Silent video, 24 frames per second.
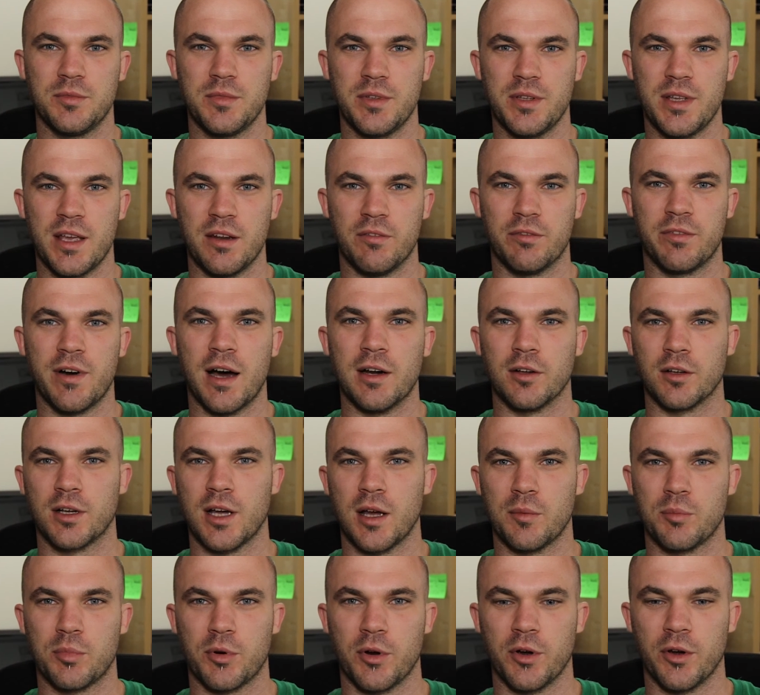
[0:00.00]
in Final
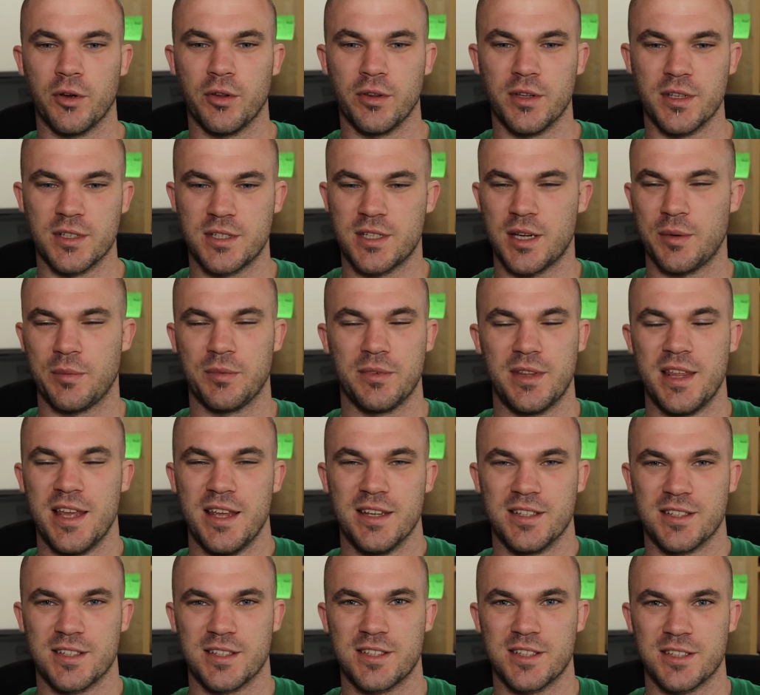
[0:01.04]
Cut Pro there's
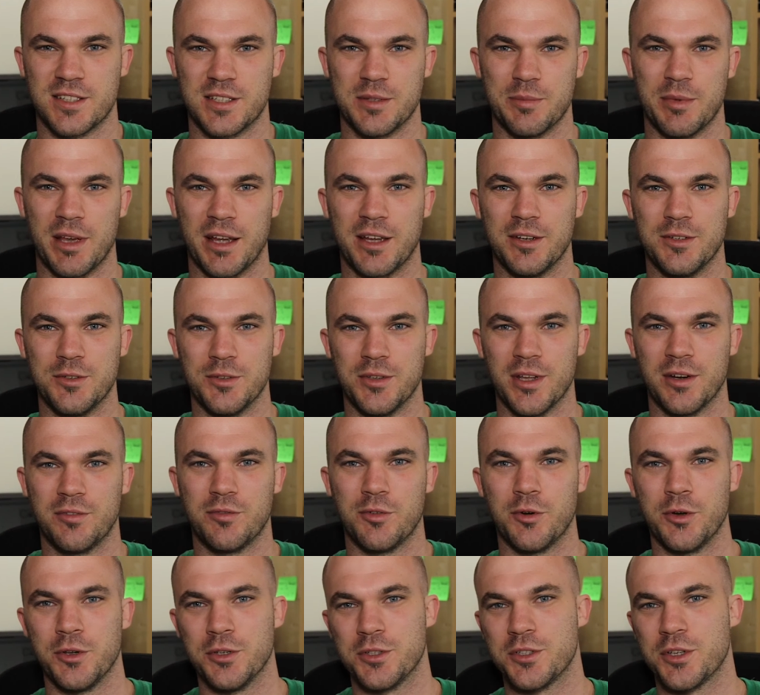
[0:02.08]
a system that can do that
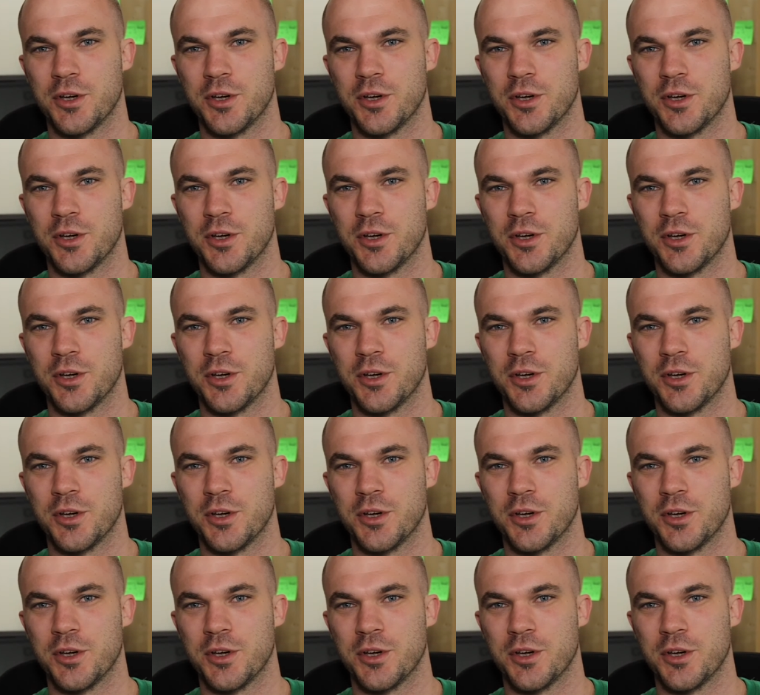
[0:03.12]
for you.